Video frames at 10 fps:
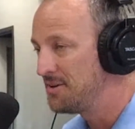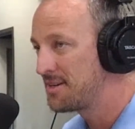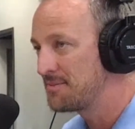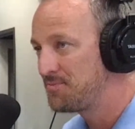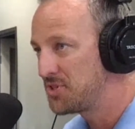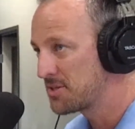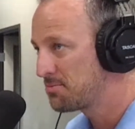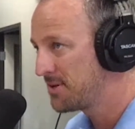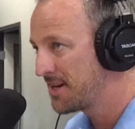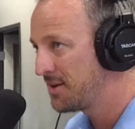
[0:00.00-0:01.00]
You could
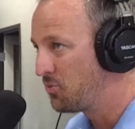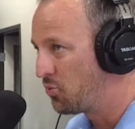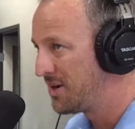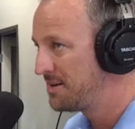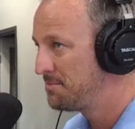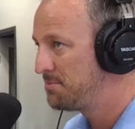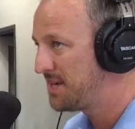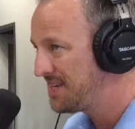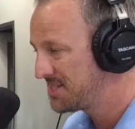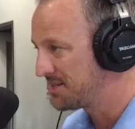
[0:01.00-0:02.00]
just plug in one
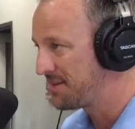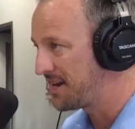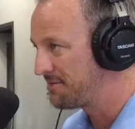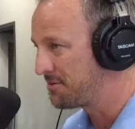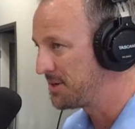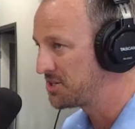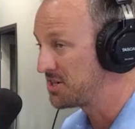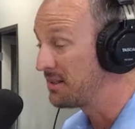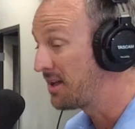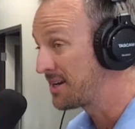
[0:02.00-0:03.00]
piece of that
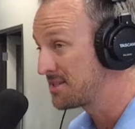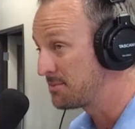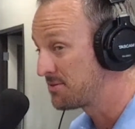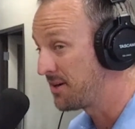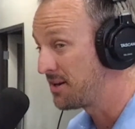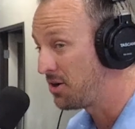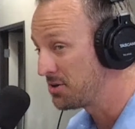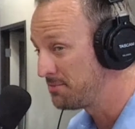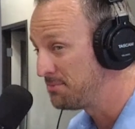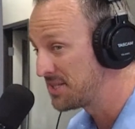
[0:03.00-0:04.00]
information, a lot of times find
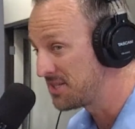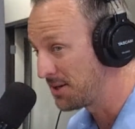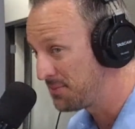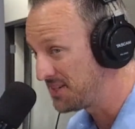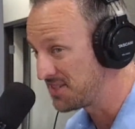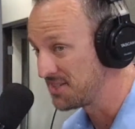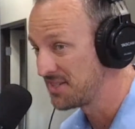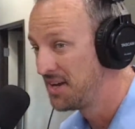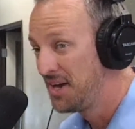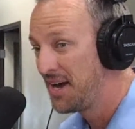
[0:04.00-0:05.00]
all the missing
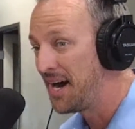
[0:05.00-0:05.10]
pieces.